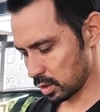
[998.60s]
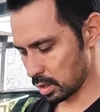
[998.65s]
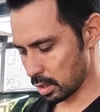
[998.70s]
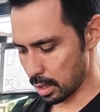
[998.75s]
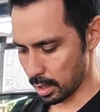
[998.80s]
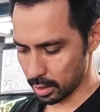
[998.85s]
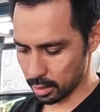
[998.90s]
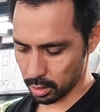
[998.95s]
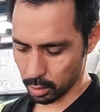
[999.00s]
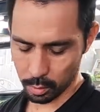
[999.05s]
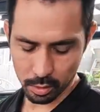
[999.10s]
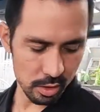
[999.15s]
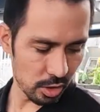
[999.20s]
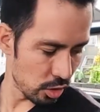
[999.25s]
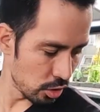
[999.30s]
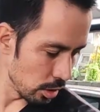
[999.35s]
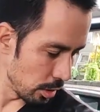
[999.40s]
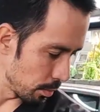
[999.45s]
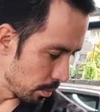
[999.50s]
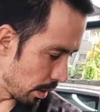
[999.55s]
Alright, so we
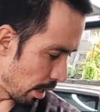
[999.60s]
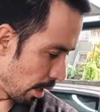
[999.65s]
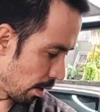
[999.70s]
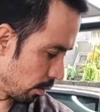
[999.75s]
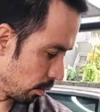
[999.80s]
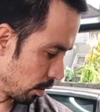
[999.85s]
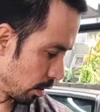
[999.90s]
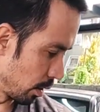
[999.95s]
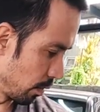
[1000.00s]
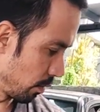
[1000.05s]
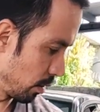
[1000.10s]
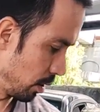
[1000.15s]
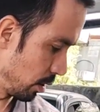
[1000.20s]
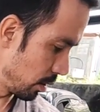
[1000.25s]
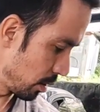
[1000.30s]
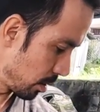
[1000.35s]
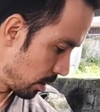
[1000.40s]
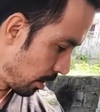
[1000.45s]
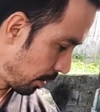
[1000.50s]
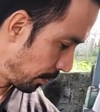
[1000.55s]
stripped out one of
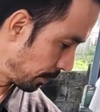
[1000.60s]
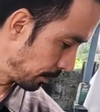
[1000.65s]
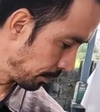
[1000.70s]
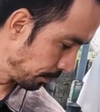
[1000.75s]
these